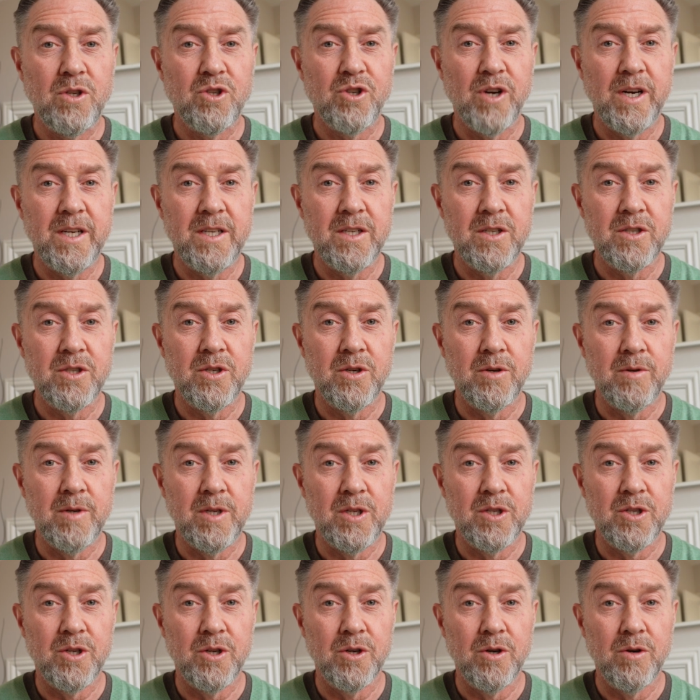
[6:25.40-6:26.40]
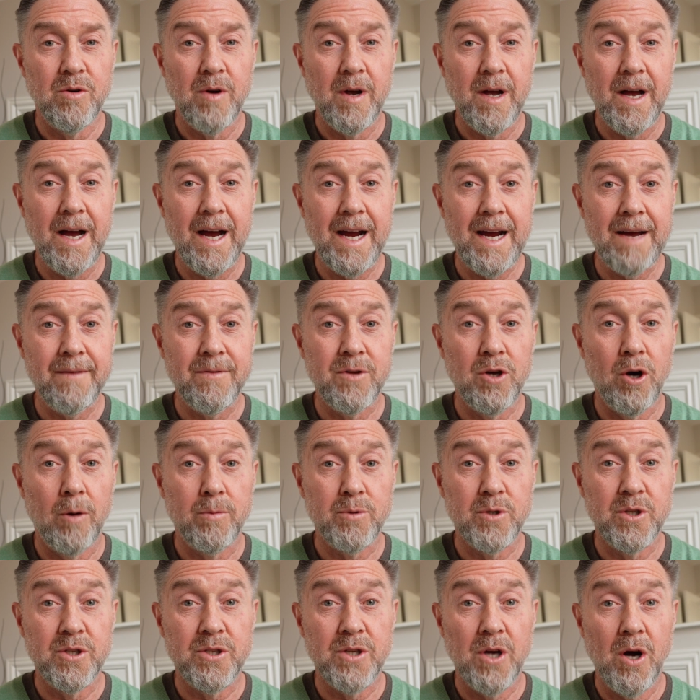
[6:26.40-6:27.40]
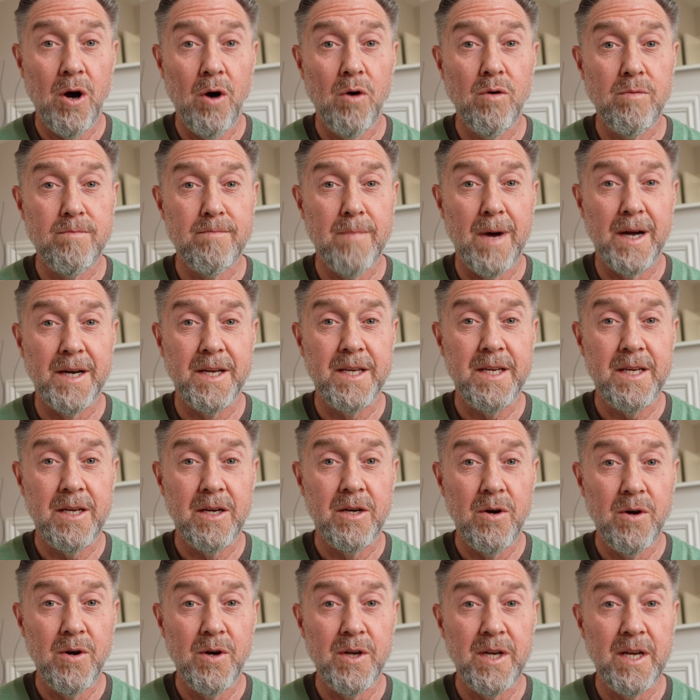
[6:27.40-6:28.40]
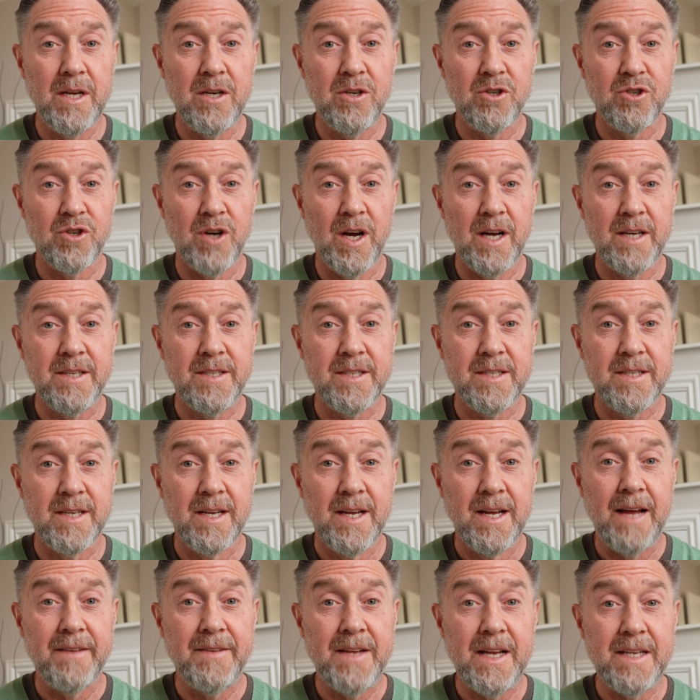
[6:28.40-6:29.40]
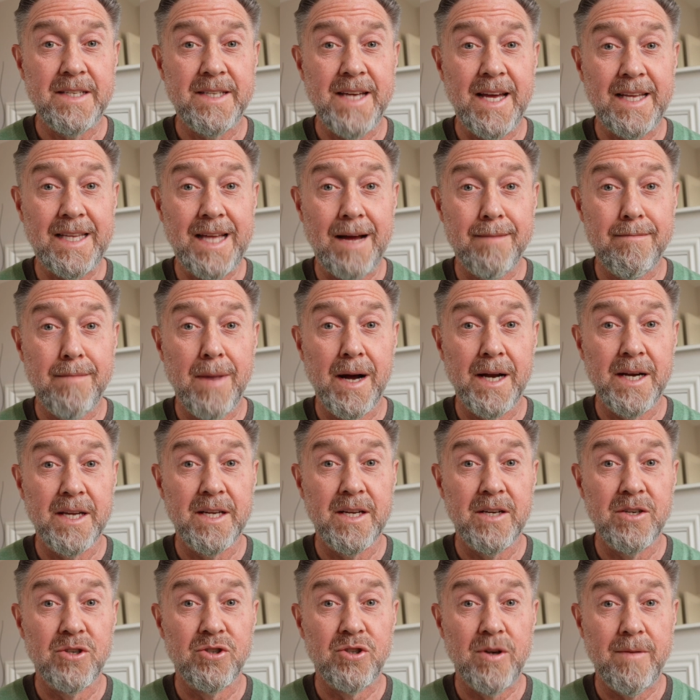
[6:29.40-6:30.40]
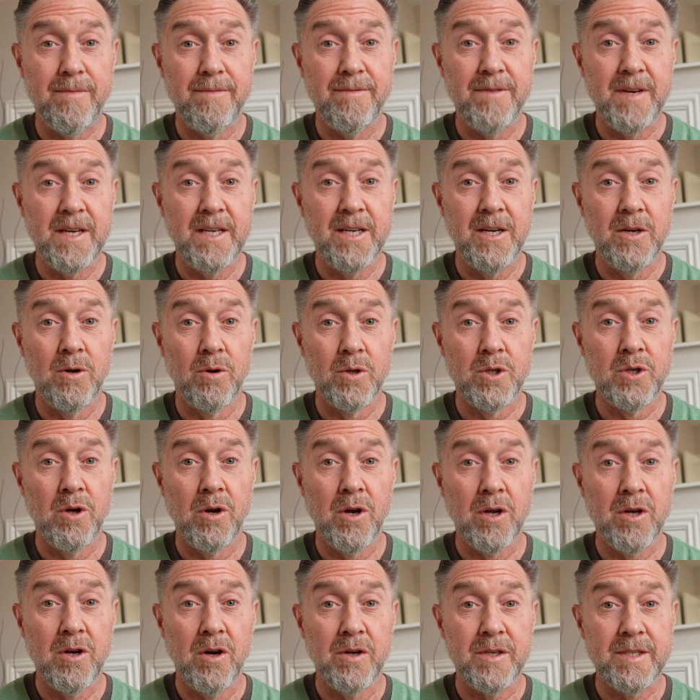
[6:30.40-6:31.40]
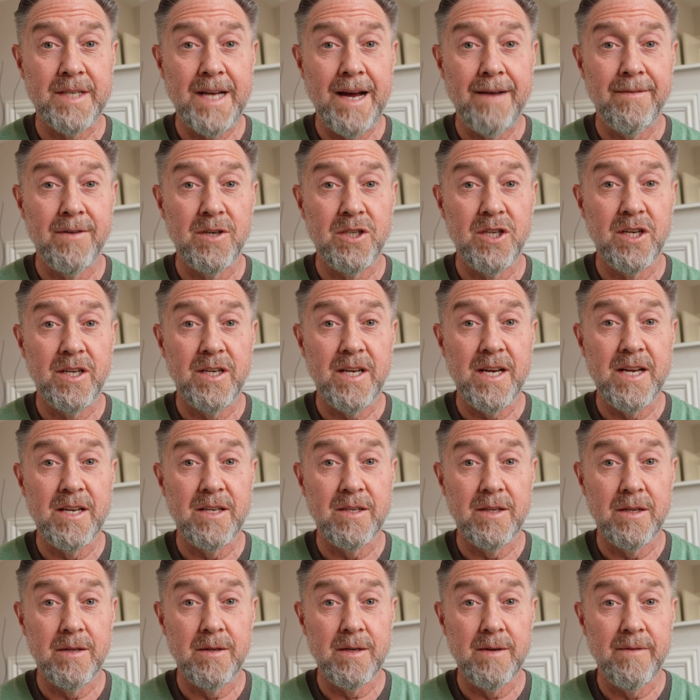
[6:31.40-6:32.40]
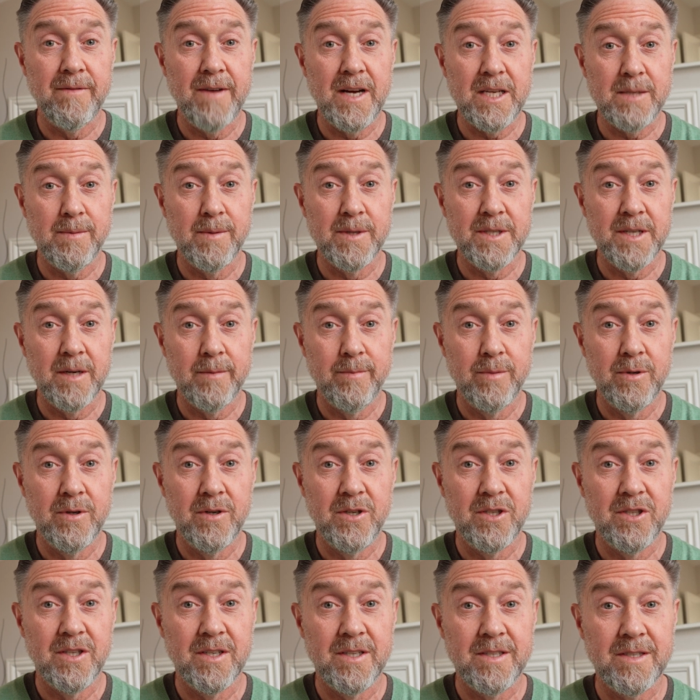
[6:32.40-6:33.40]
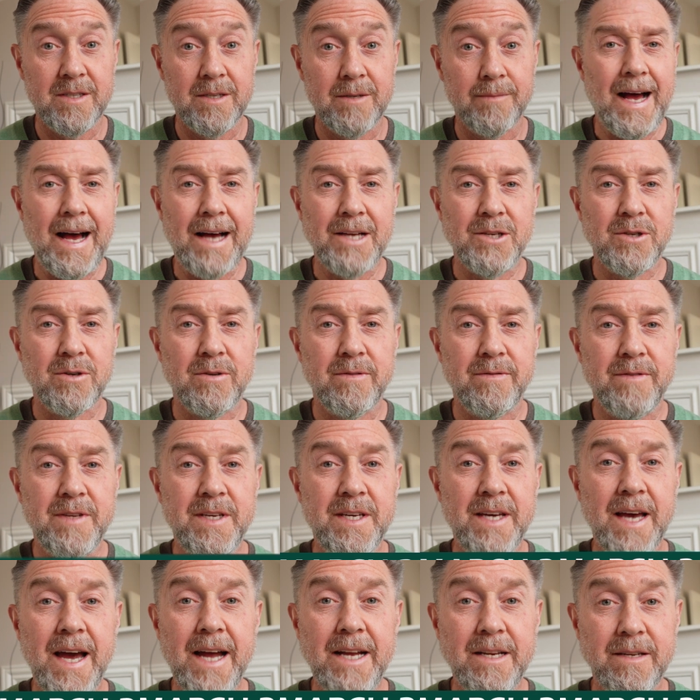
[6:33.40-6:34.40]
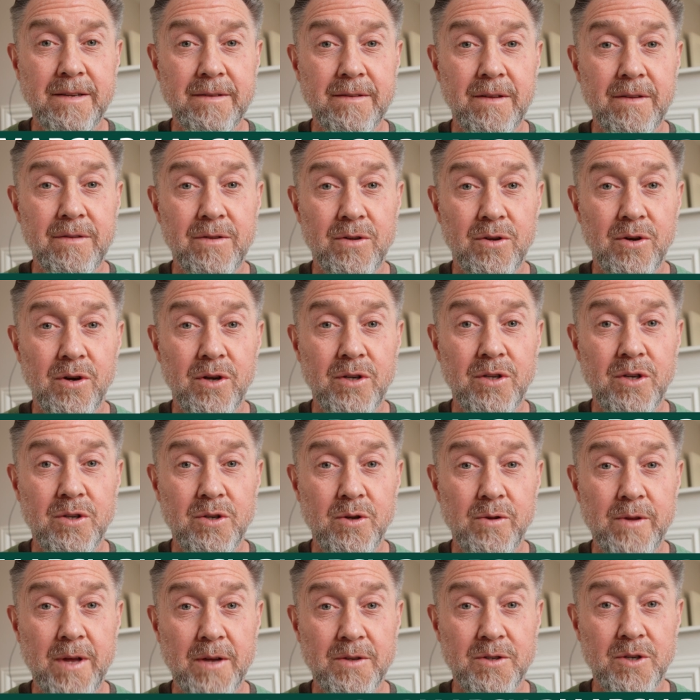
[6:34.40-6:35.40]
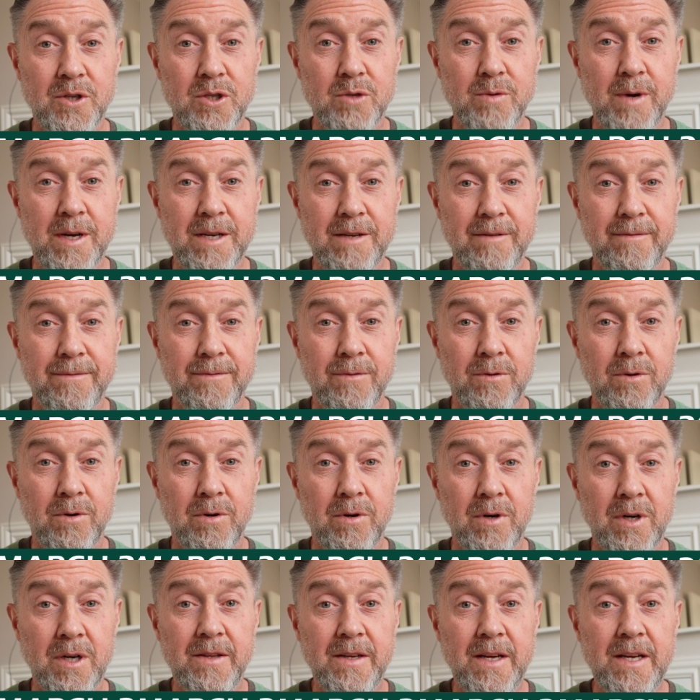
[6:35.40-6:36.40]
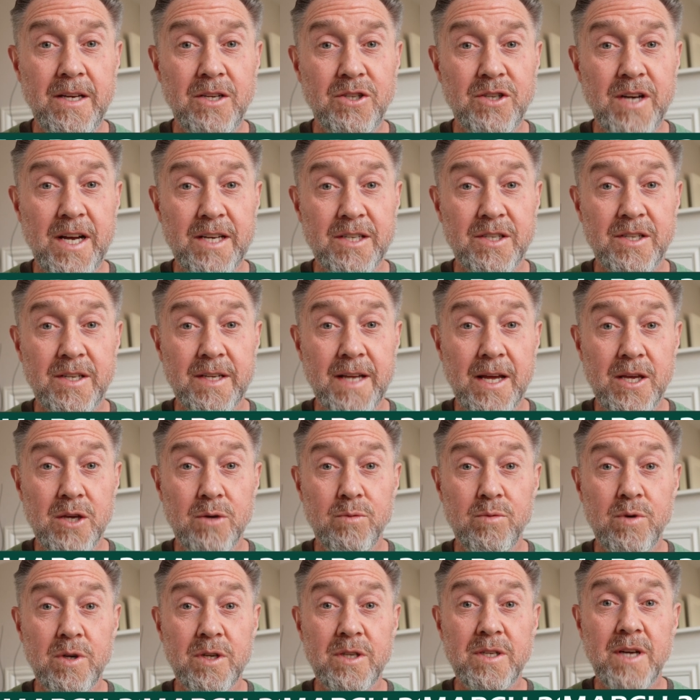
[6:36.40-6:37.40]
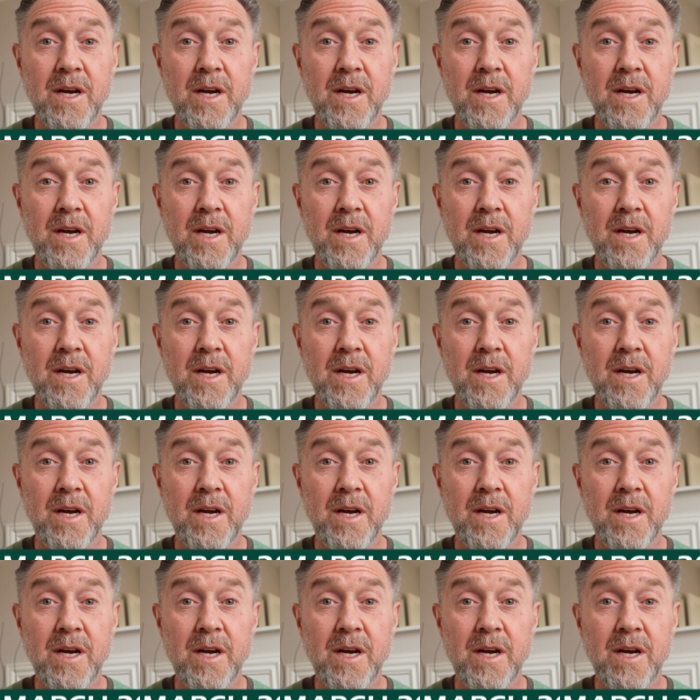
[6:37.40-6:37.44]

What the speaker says: Trading 212, I have the option to hold money, earn interest, and then take that money and drip feed it or dollar cost average it into the investments I purchase. As of the 8th of the 3rd, 2024, the interest that you would